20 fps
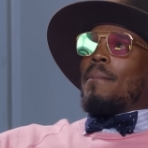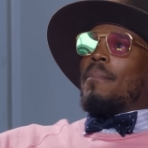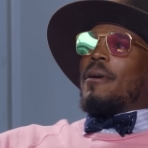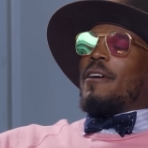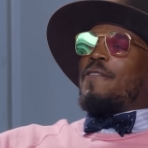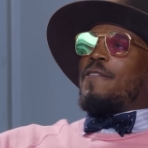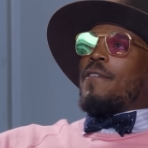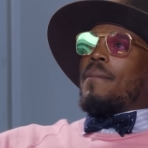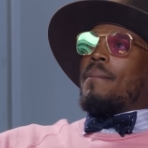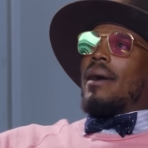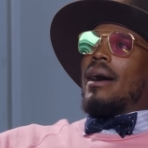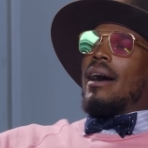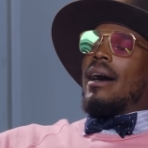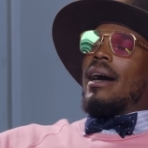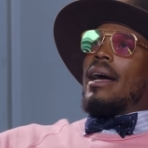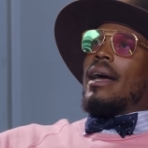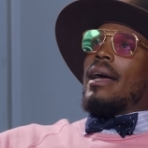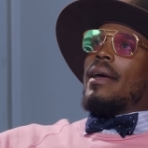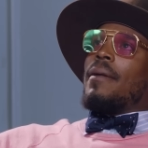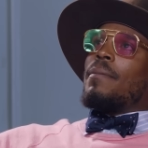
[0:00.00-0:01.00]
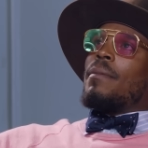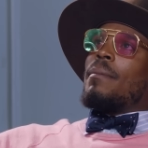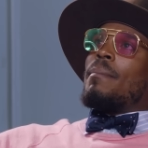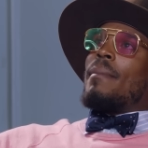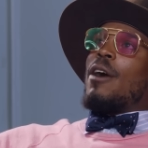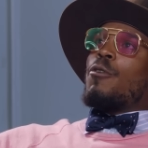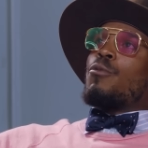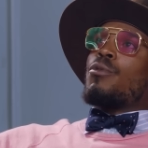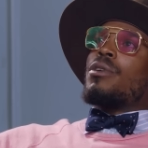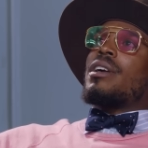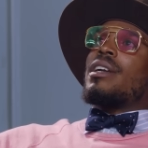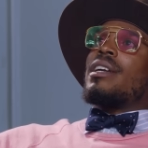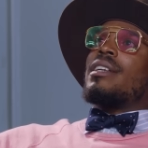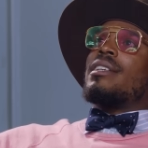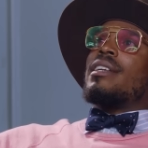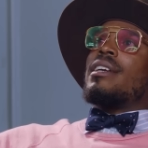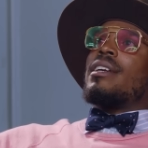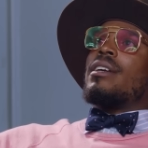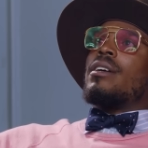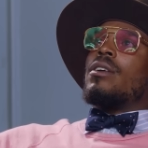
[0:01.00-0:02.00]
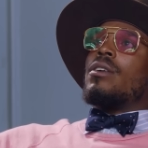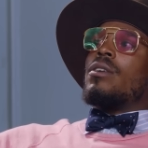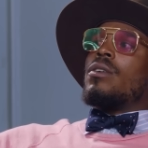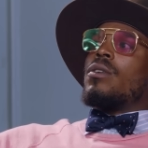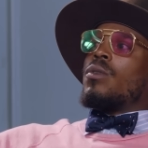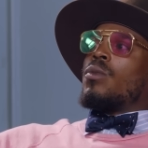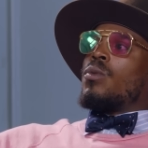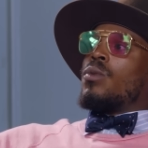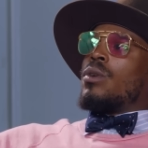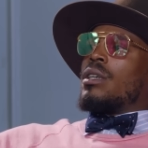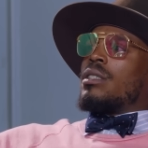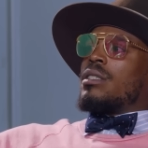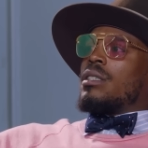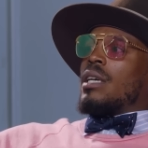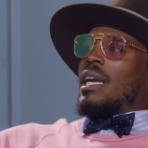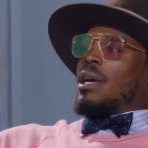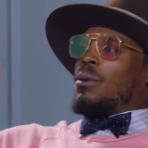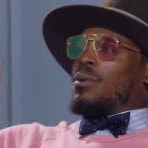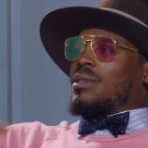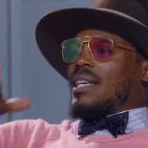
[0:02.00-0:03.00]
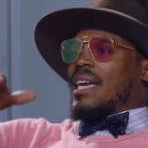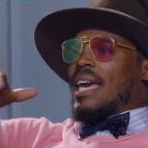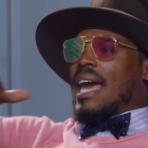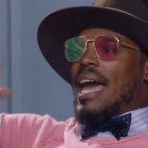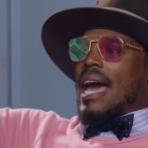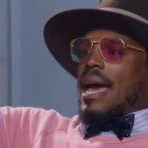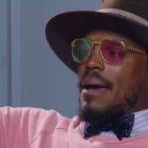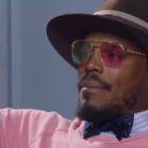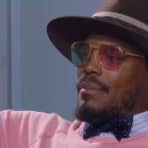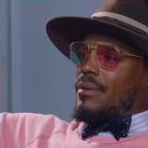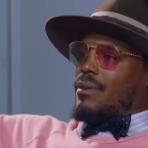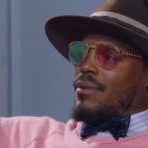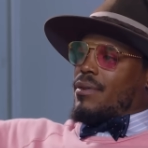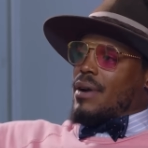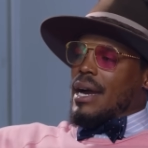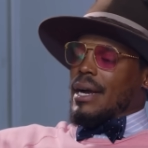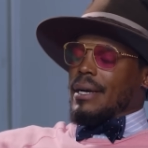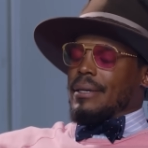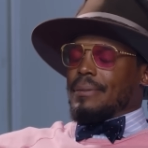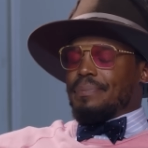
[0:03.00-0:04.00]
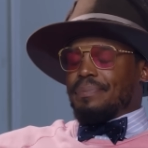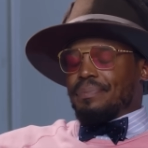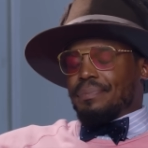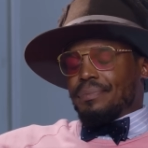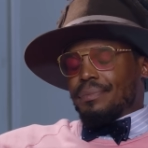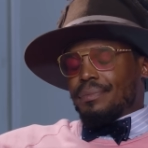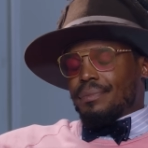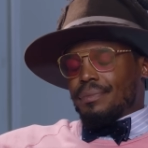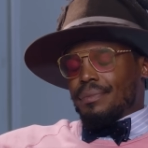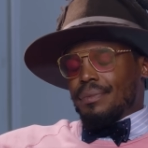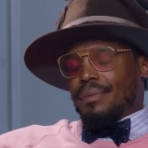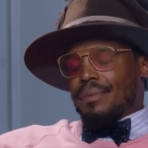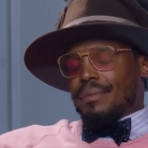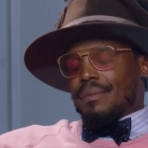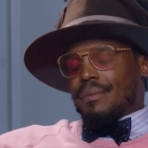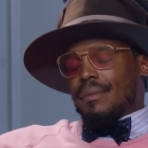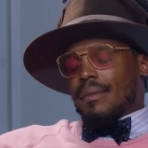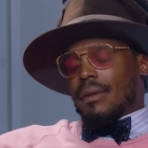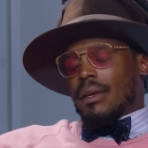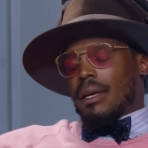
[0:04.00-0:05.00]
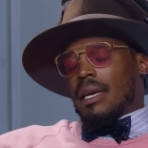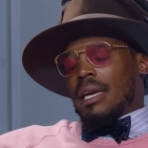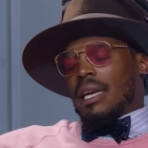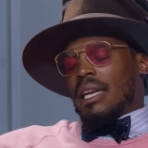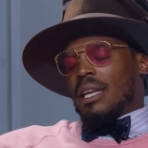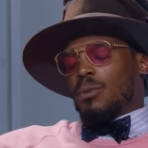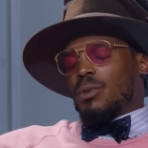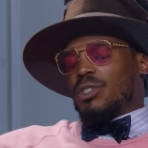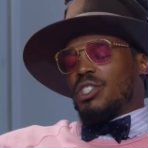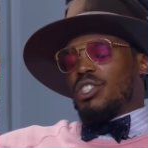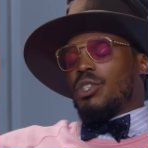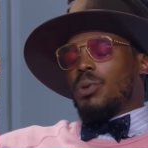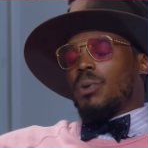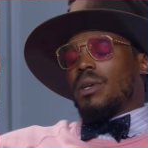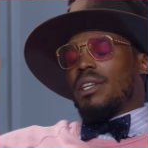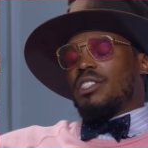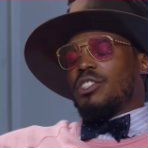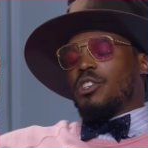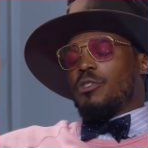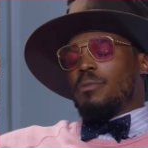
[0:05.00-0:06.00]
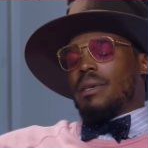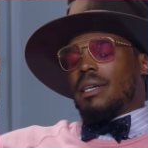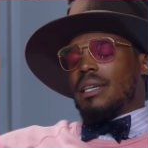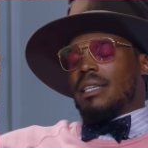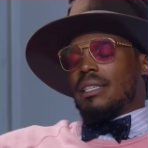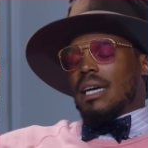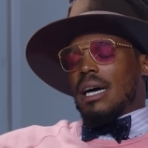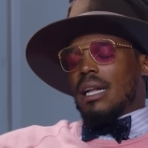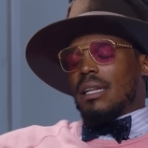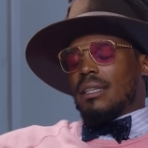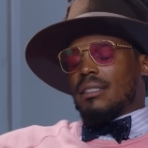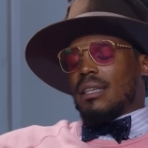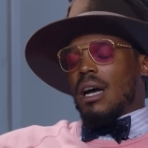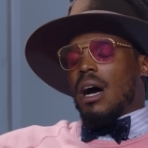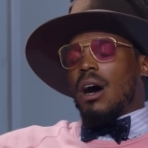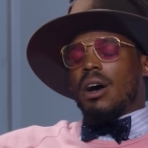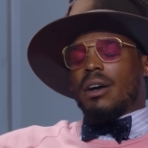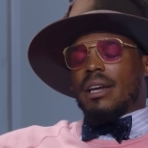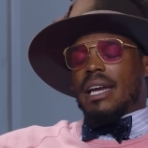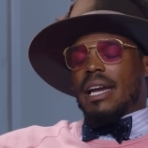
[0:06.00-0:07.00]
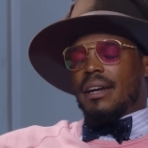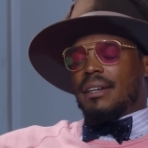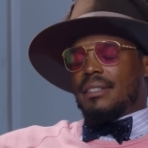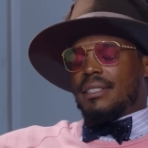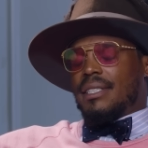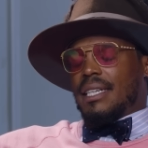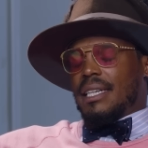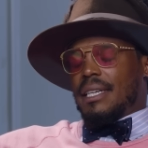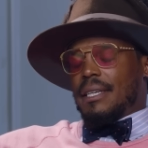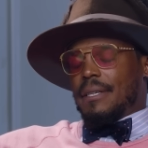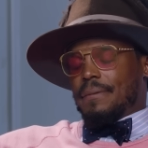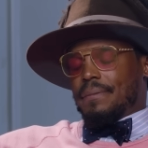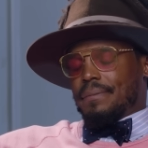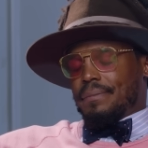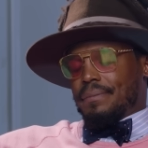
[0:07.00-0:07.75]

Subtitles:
But for mine, my rookie deal was, it was capped, right? And it was $22 million, all guaranteed.